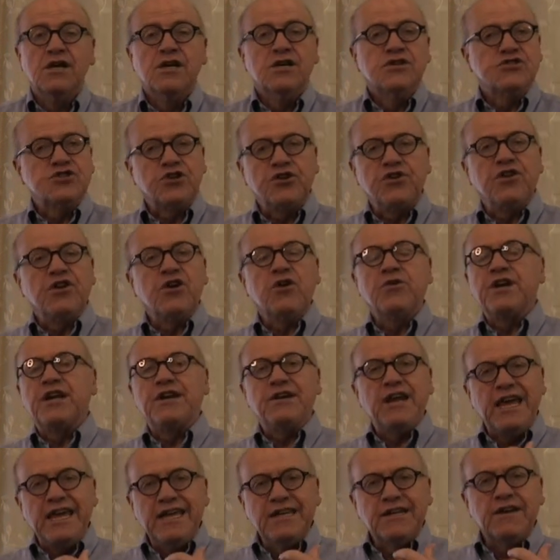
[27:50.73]
so you don't
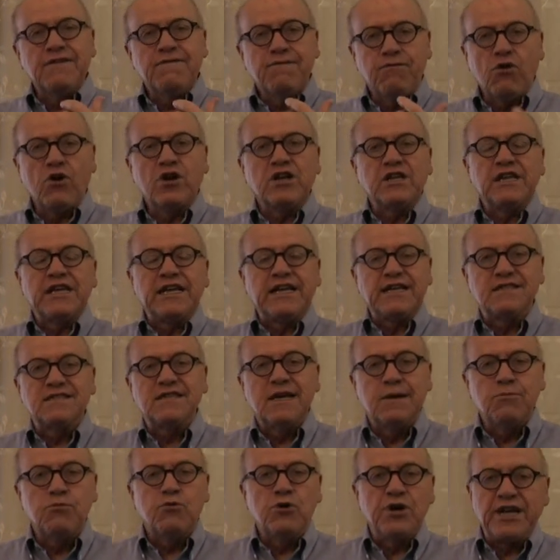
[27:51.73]
inadvertently at
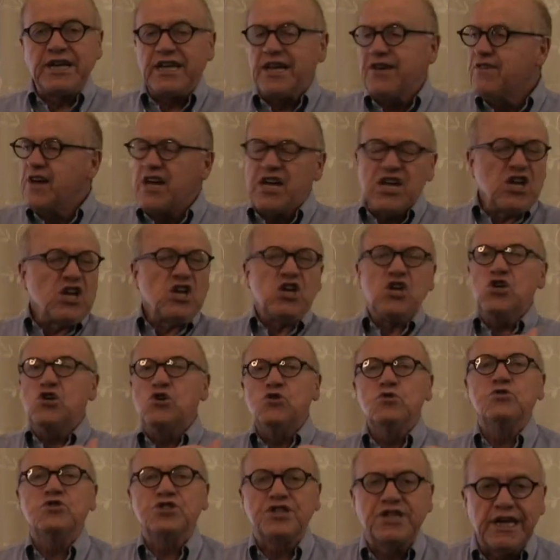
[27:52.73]
some point give a
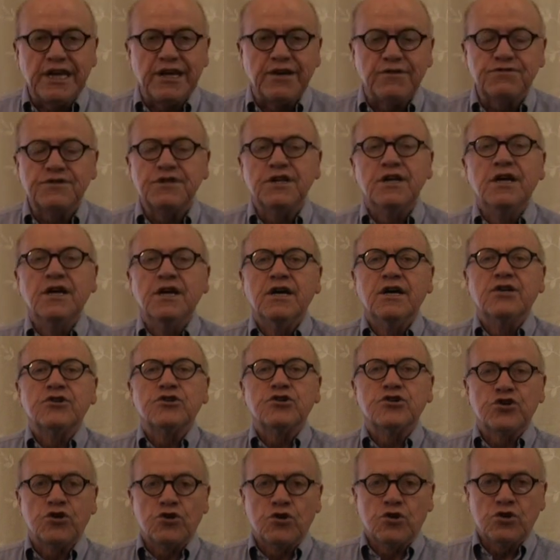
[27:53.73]
huge gift
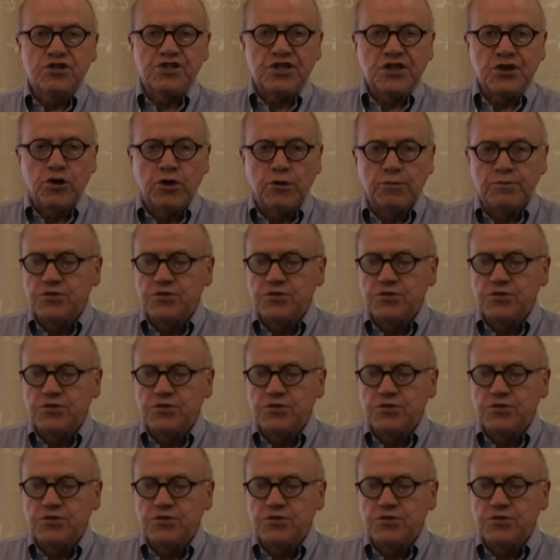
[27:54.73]
to the nursing home.